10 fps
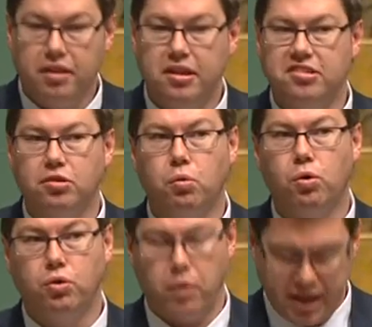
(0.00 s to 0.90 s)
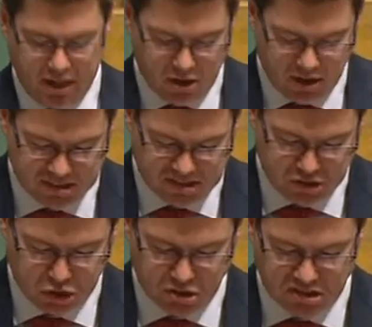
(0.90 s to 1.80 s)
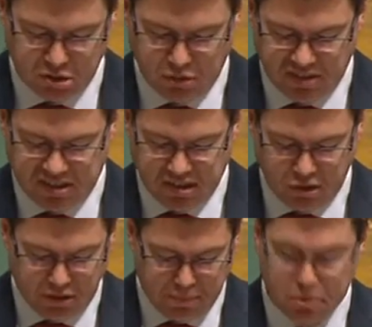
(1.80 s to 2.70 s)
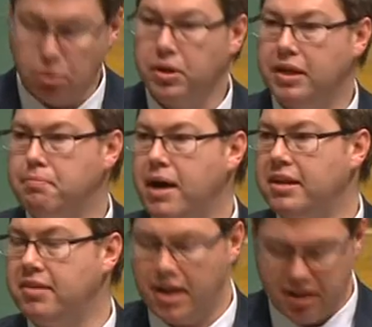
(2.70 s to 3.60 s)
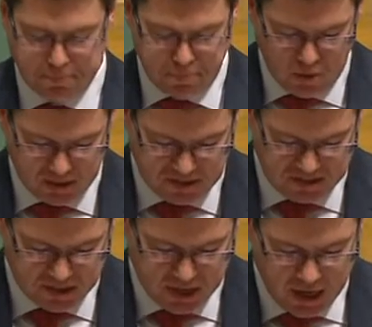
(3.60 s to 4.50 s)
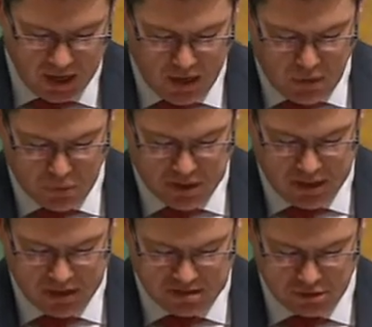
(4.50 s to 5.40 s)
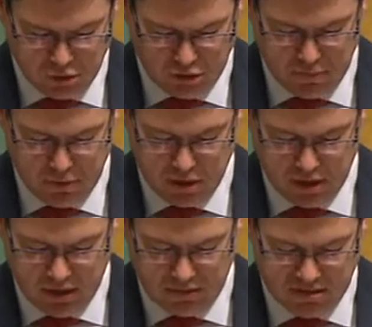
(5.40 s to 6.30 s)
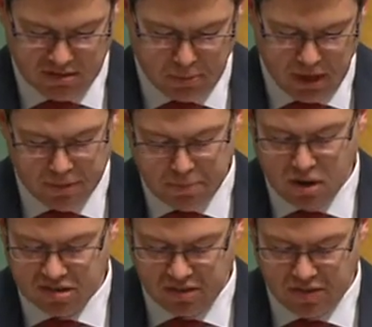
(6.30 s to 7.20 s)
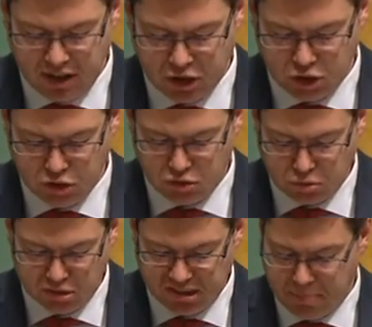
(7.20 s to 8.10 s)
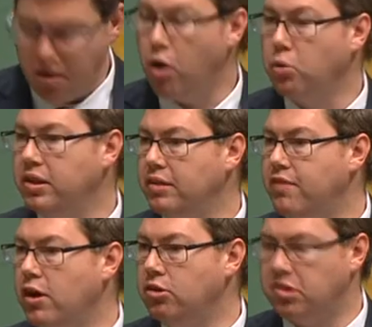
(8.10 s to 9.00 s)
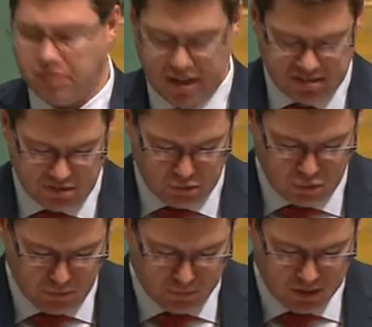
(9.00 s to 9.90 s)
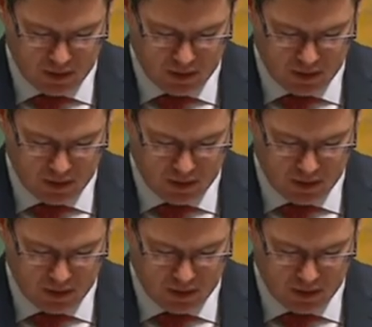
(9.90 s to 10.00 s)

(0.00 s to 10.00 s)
This award recognises students who have excelled in building and maintaining bonds within the school community and displayed a positive attitude towards upholding the values of their school.